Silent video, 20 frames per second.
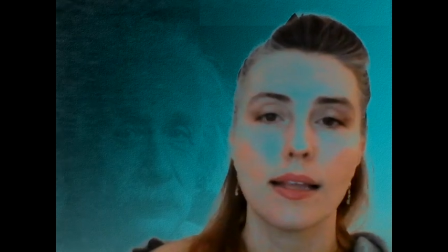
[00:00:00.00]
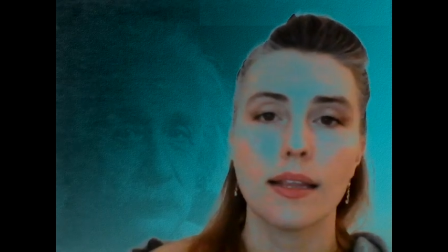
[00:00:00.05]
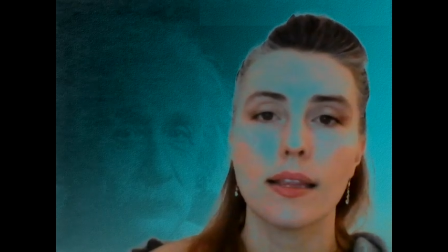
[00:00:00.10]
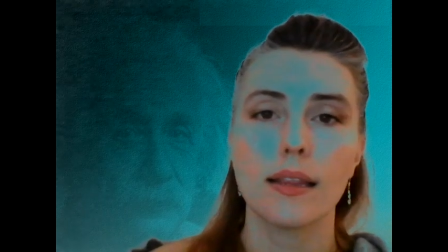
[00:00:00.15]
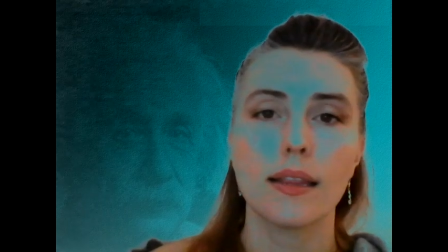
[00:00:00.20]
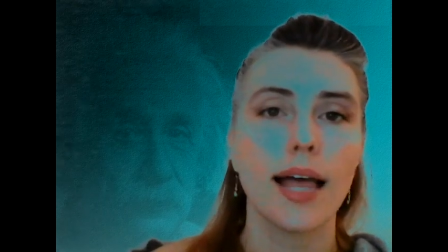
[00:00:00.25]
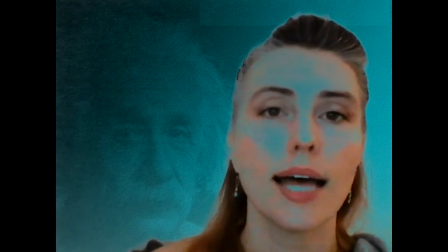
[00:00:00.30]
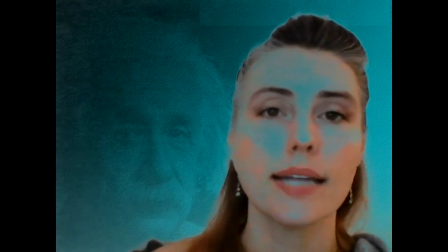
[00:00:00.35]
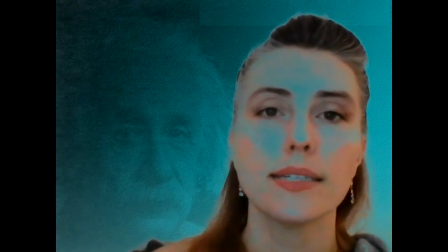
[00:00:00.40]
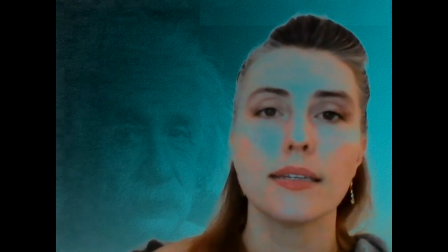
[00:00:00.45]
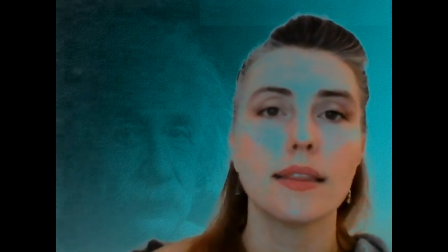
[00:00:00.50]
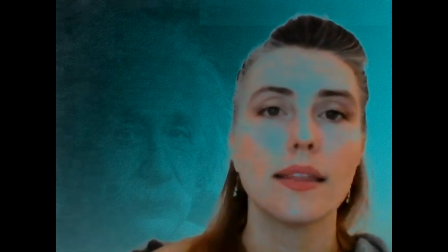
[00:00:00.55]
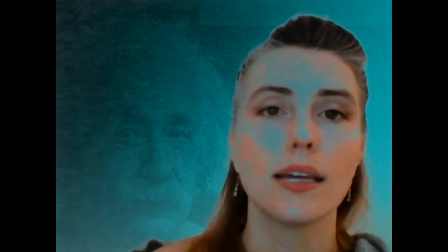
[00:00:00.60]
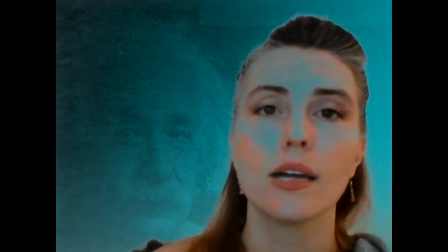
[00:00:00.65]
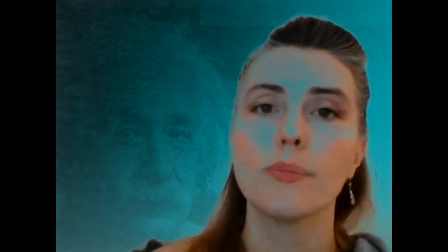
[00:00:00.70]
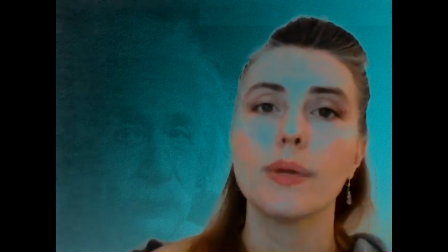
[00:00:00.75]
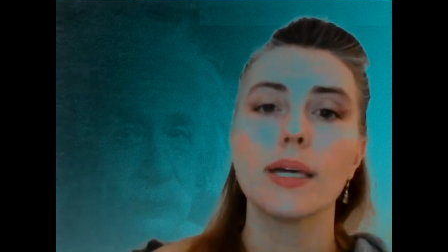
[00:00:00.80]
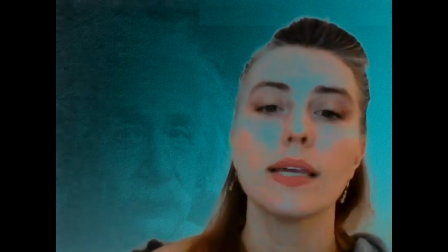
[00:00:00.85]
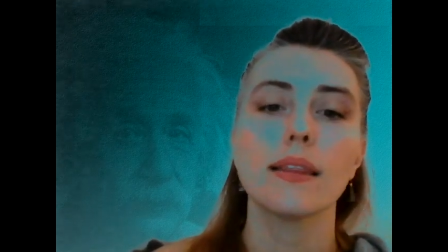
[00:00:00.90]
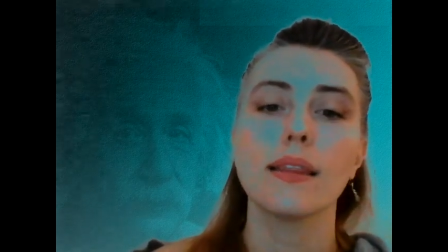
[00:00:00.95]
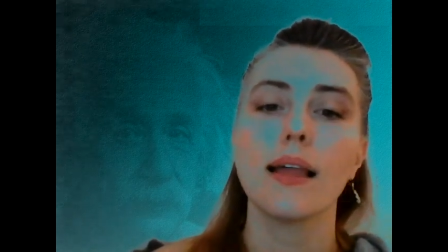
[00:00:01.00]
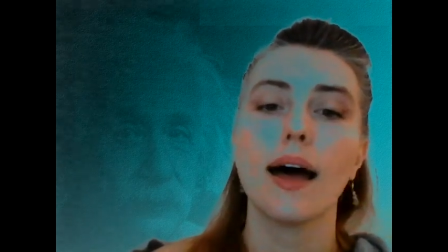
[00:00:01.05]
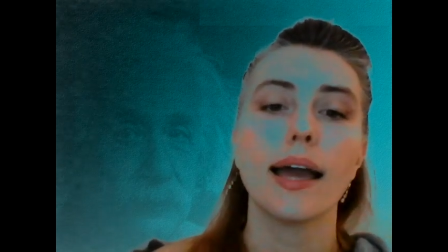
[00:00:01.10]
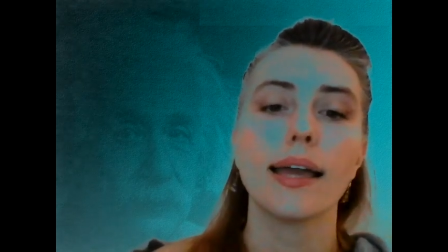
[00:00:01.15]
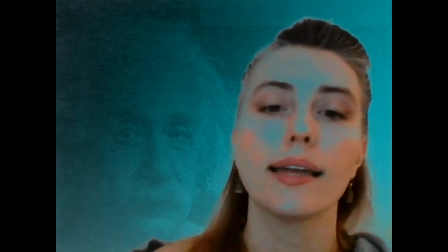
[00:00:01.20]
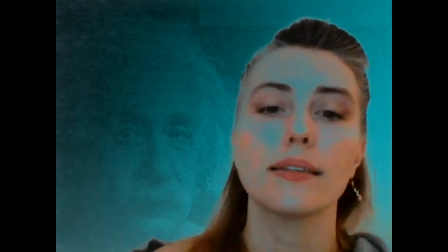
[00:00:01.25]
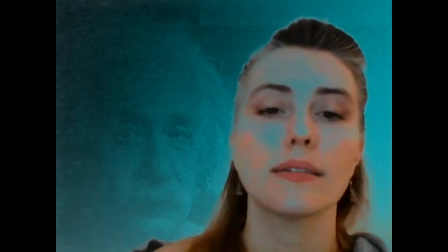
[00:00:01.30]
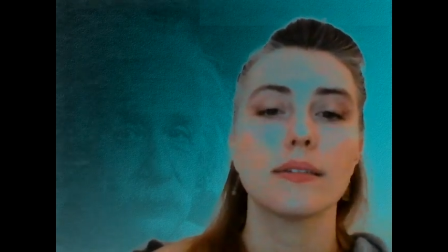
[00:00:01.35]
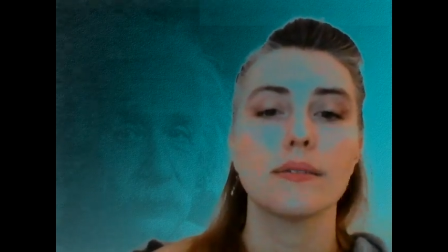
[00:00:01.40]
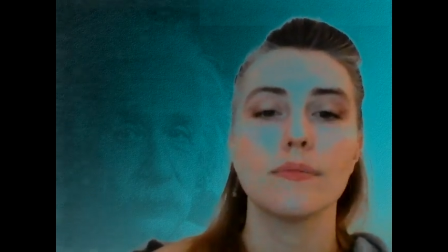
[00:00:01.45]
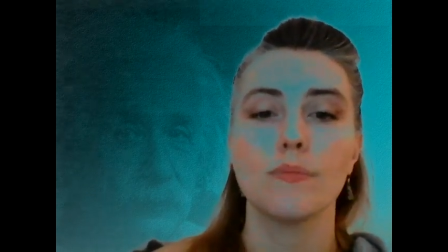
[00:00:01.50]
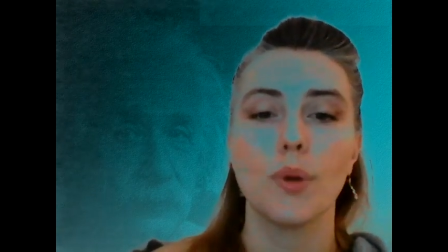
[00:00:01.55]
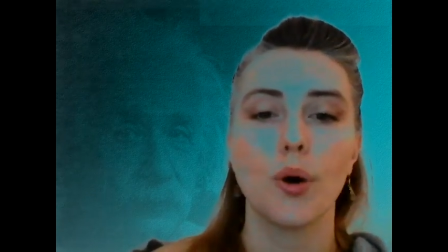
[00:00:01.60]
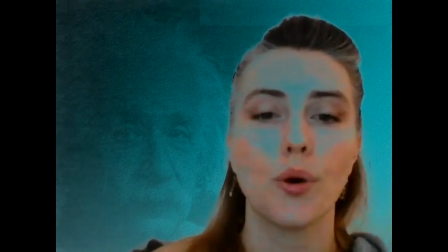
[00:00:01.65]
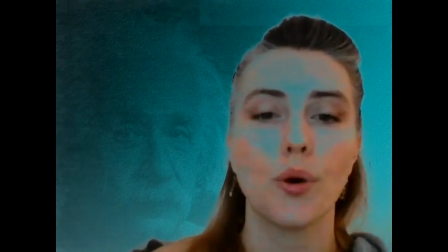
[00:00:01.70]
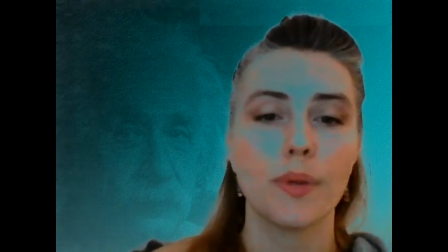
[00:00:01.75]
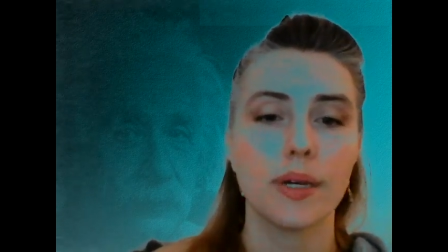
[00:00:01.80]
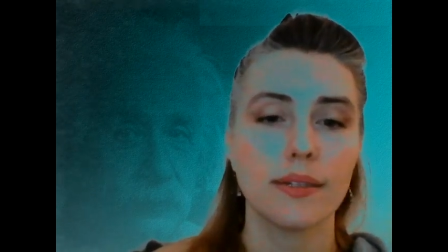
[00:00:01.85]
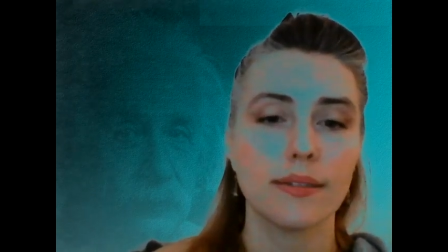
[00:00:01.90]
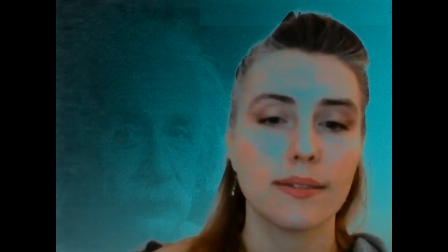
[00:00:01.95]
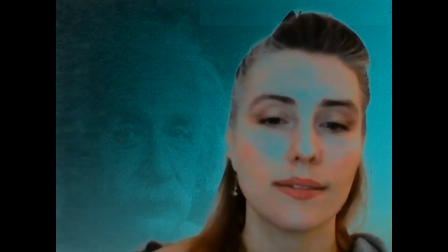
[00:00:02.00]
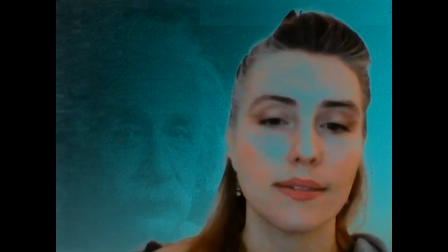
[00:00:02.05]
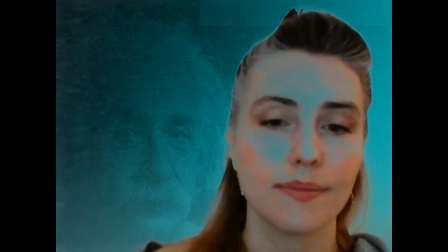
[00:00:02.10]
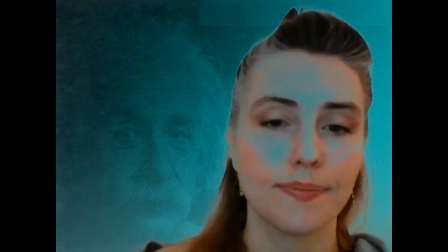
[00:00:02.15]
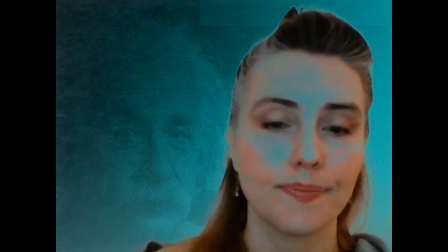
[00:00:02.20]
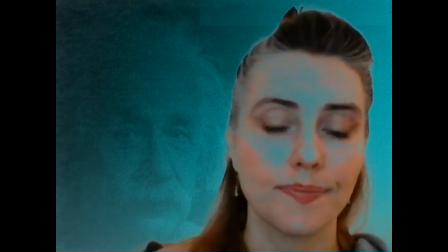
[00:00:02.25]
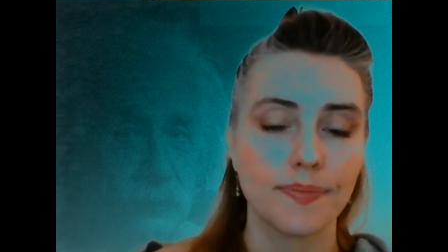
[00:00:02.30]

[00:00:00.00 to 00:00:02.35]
let there be light moment?